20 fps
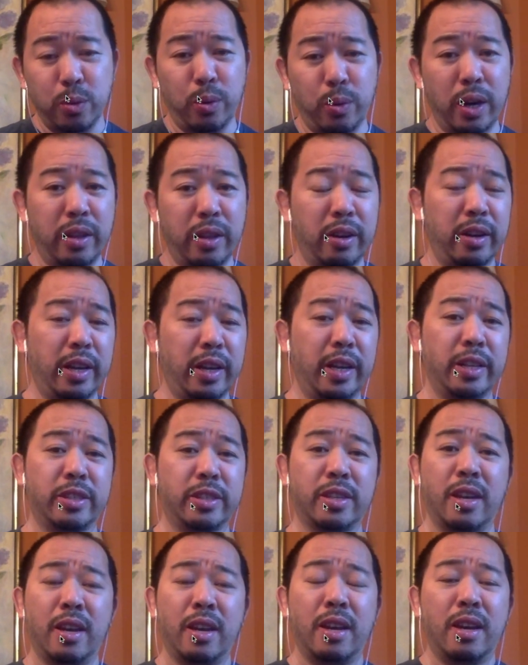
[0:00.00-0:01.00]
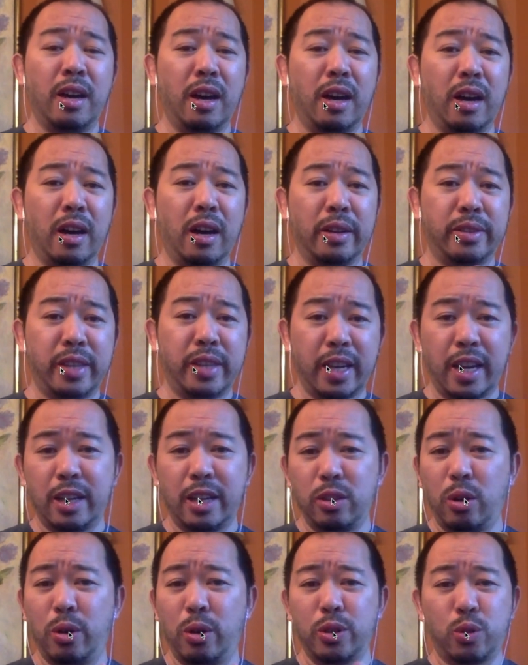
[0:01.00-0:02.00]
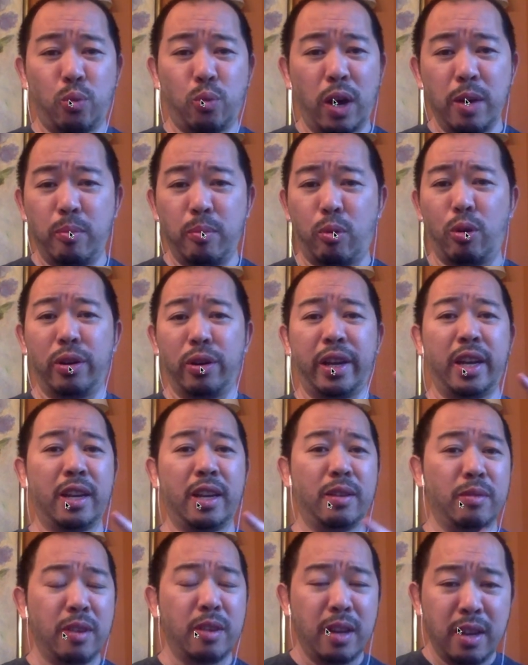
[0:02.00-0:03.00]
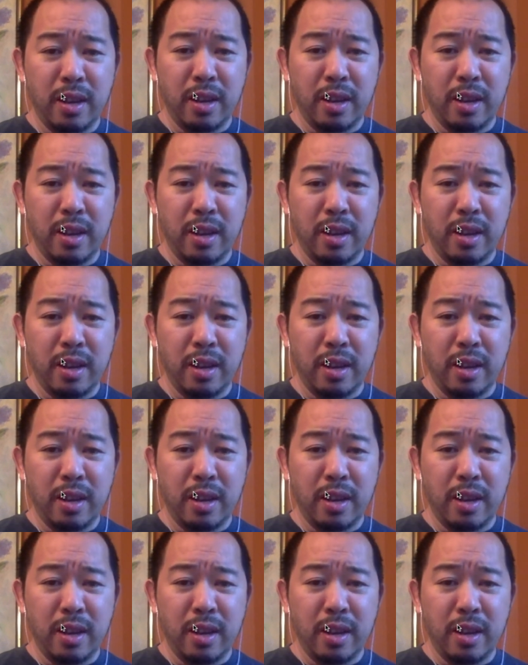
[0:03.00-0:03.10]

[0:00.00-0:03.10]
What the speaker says: whether it's taking notes, whiteboarding,